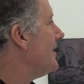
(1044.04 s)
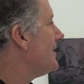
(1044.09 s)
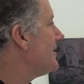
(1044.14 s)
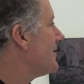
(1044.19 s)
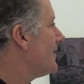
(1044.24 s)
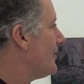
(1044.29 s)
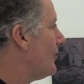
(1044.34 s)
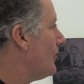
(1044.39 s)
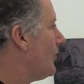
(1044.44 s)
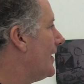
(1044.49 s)

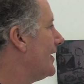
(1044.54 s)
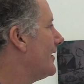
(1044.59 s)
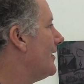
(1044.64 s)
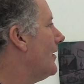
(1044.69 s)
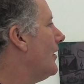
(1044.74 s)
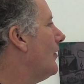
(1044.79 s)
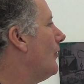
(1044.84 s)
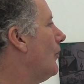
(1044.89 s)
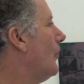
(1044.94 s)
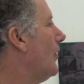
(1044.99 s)
to the way that
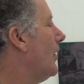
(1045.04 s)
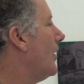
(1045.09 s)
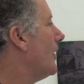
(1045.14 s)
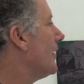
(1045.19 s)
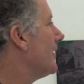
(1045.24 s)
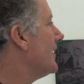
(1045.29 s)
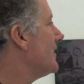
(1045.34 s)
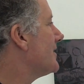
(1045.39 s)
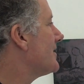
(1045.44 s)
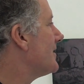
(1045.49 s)
I
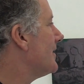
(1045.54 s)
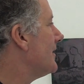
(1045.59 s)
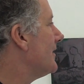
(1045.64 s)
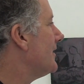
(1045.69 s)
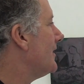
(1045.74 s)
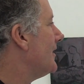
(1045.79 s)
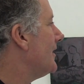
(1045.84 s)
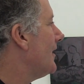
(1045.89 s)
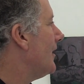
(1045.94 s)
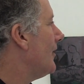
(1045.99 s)
work. This,
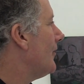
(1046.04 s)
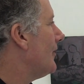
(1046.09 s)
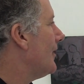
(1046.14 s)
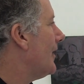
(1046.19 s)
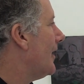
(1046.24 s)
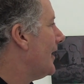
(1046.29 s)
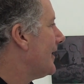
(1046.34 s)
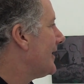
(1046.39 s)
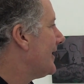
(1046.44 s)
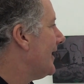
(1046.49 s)
you know,
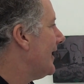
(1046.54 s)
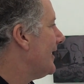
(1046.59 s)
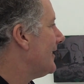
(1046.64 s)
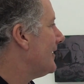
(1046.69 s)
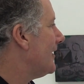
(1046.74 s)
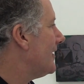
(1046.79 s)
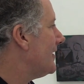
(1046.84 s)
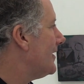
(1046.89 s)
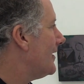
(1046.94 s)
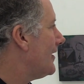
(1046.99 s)

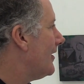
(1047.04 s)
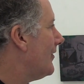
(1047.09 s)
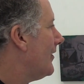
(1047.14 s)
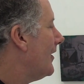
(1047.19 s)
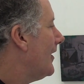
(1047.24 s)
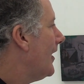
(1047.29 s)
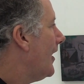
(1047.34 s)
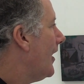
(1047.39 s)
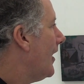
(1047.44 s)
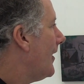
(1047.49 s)
again, you know,
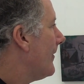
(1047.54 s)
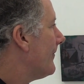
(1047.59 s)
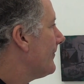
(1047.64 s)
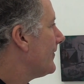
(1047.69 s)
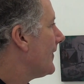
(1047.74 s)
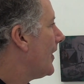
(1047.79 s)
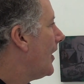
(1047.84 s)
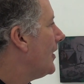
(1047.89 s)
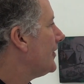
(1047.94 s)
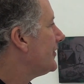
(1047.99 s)

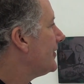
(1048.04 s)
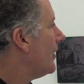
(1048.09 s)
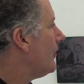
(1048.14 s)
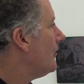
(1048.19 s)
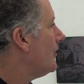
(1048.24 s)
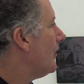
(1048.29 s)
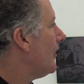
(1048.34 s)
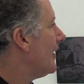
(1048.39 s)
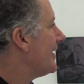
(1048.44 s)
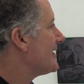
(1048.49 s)
I
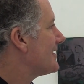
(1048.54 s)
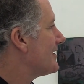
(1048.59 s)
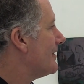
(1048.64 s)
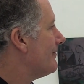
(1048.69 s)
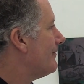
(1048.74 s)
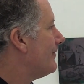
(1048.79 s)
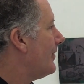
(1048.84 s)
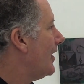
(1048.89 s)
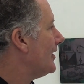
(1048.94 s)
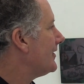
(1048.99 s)
don't
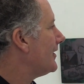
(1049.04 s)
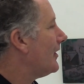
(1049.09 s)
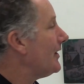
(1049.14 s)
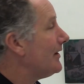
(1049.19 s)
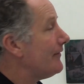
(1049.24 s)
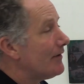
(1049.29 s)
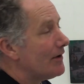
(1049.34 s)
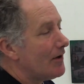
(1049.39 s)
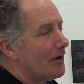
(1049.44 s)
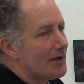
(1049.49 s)

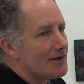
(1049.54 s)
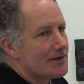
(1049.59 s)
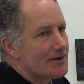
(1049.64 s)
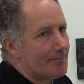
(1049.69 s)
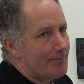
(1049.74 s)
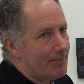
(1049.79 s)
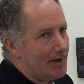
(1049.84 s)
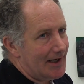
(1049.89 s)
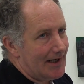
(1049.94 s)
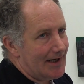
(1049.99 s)
even like to
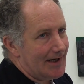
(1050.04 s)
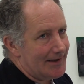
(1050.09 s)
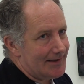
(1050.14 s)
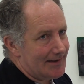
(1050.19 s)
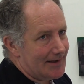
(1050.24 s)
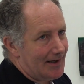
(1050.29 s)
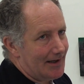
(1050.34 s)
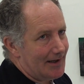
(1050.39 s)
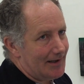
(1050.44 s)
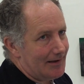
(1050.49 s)
plan
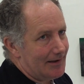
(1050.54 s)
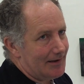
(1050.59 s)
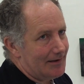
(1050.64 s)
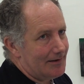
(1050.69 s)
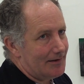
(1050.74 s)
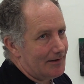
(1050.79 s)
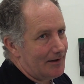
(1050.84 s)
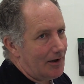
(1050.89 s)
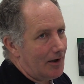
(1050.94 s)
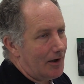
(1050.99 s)
colour.
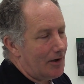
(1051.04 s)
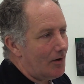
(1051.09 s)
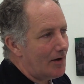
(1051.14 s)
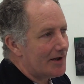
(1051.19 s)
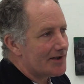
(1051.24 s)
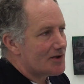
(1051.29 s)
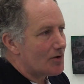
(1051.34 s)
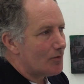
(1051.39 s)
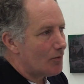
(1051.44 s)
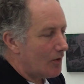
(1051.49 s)
I
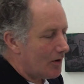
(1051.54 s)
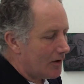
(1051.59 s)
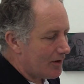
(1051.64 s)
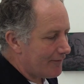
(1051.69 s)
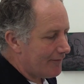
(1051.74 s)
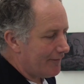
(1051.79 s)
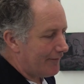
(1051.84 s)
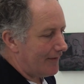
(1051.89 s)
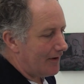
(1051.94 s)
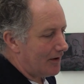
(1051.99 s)
like to
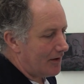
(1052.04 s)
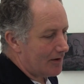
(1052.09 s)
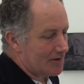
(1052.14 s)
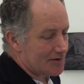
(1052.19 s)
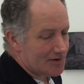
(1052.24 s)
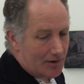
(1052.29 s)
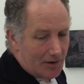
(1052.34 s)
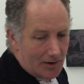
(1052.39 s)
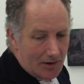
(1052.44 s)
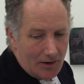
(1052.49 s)
work
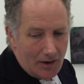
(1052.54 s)
fast.